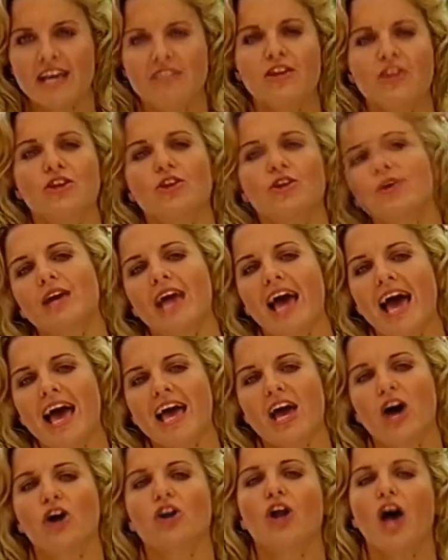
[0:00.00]
the UK
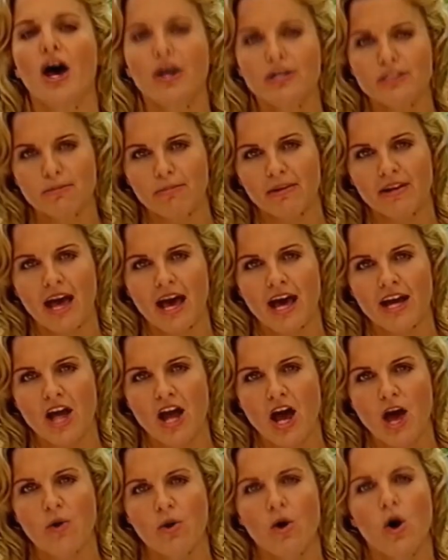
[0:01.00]
on
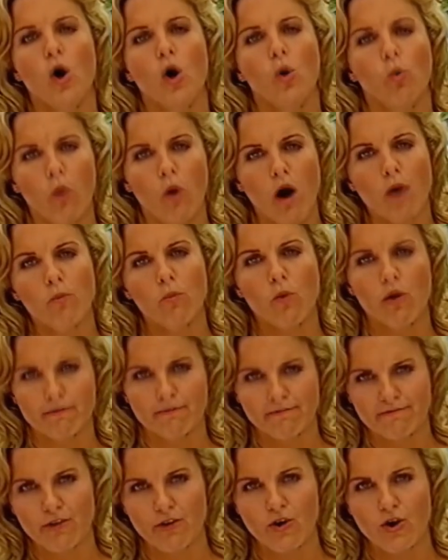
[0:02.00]
0990
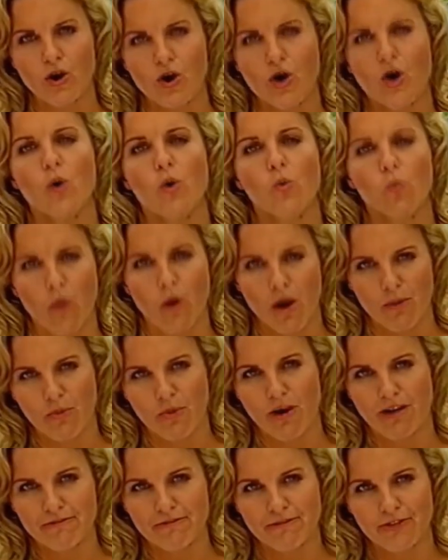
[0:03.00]
114
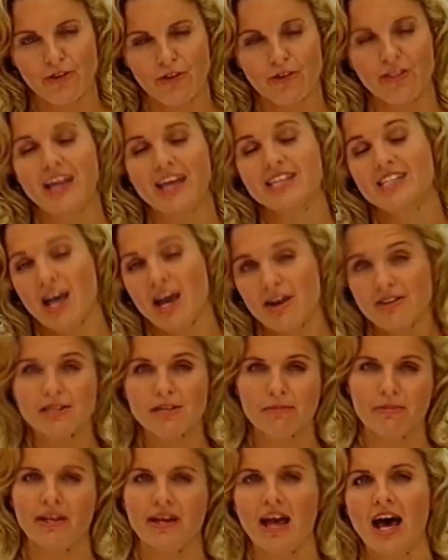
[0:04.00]
114. That's
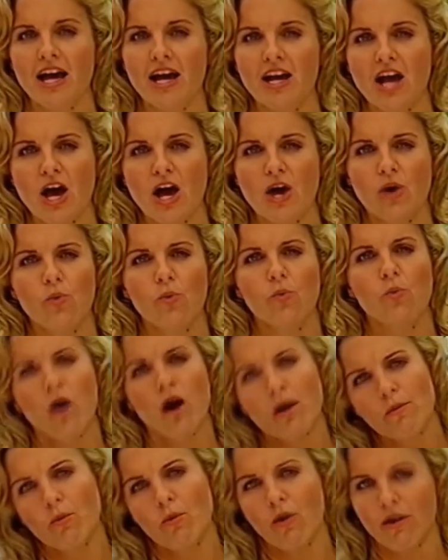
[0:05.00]
0990
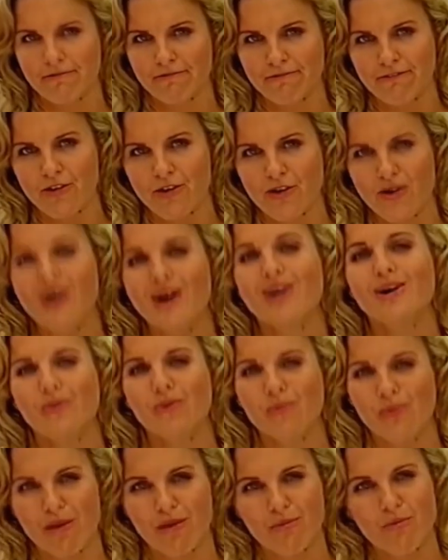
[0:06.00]
114
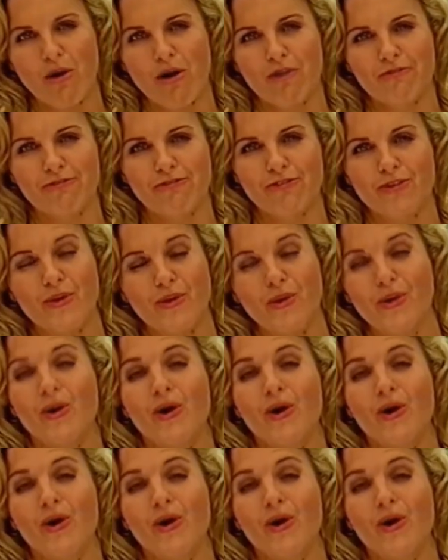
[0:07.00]
114.